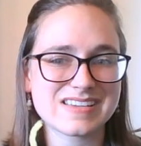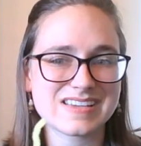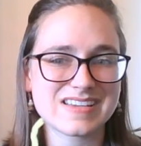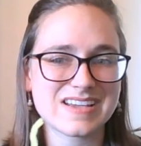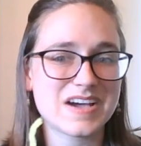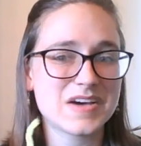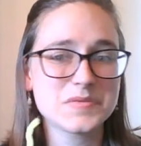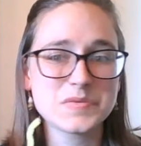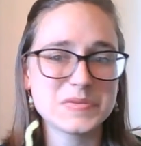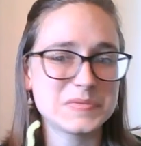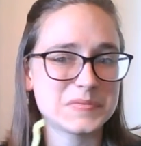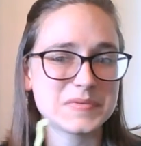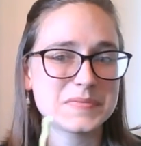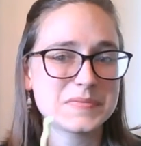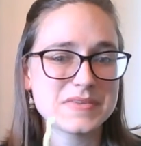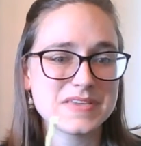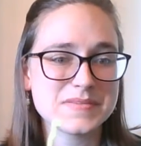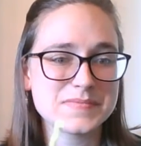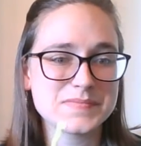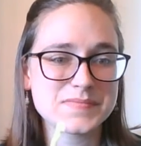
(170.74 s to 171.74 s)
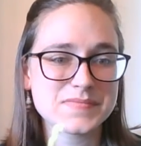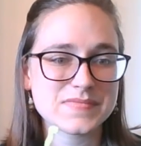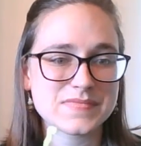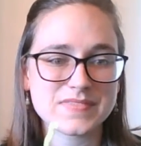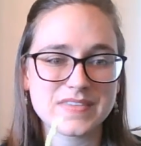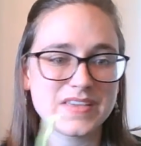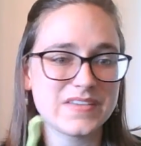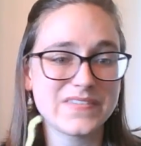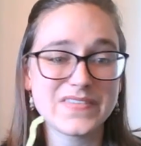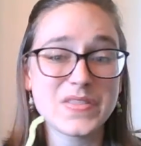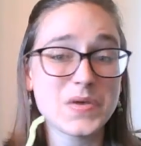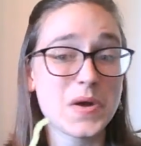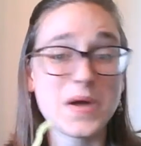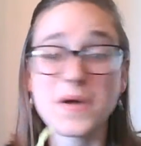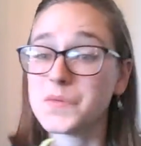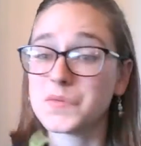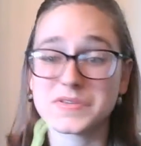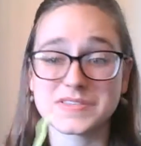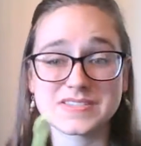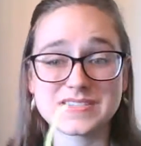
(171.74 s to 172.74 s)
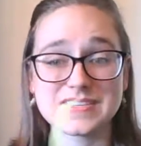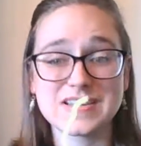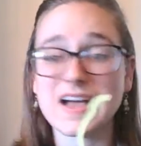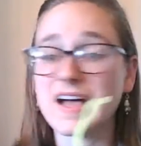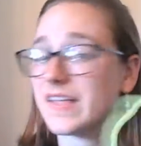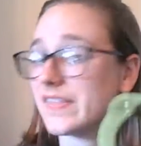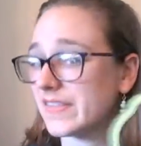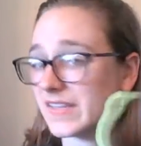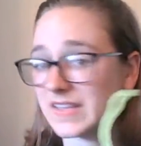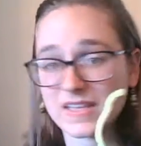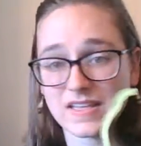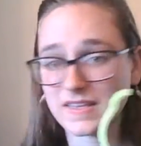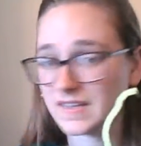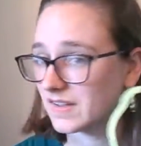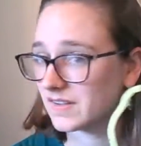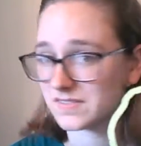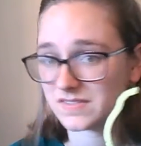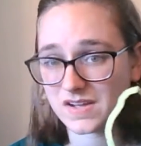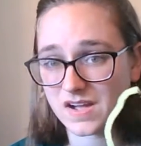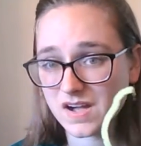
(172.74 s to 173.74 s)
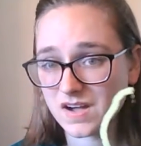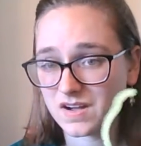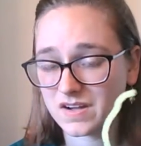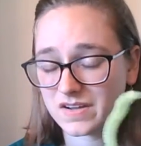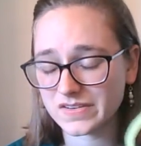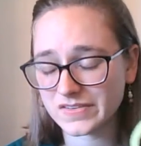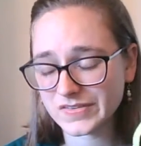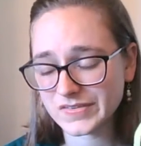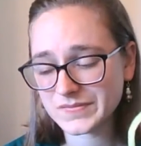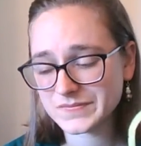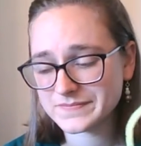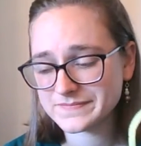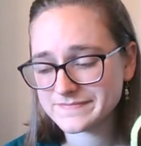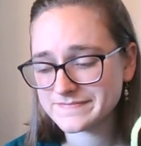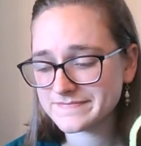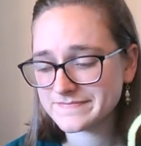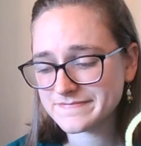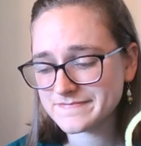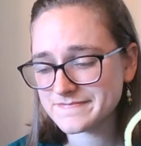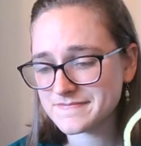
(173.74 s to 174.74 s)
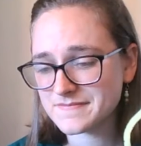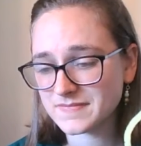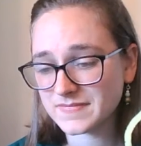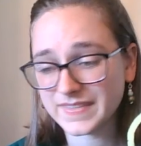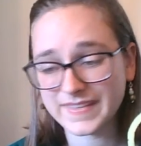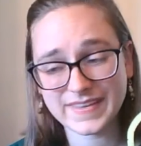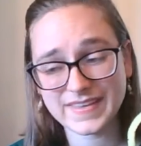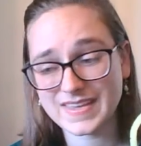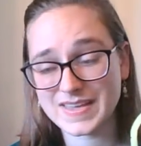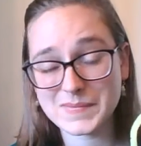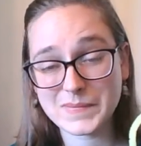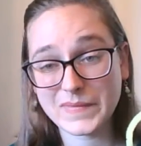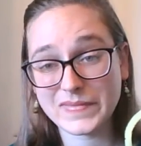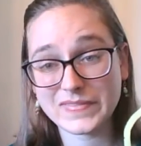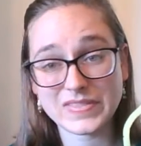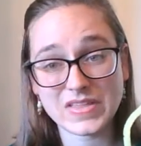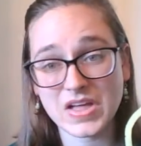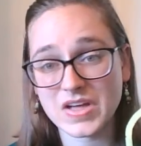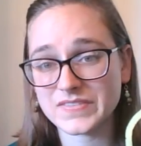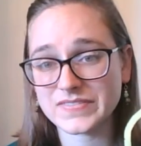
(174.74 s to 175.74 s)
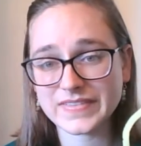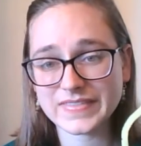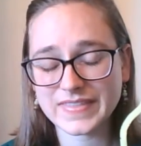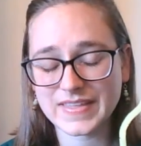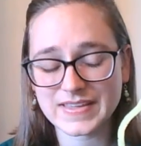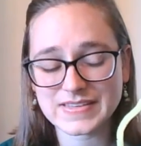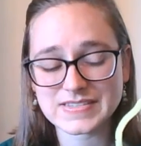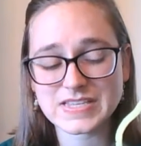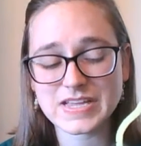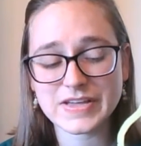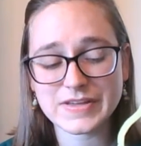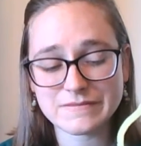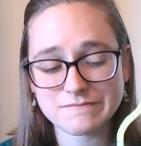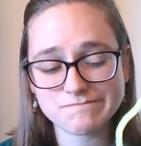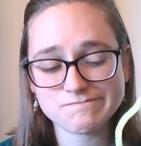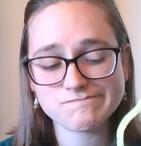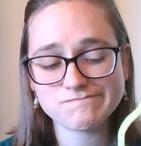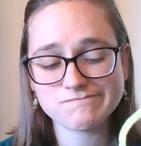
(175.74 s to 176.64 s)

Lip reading: God was with me even though I was not thinking of God or thinking about love at that time.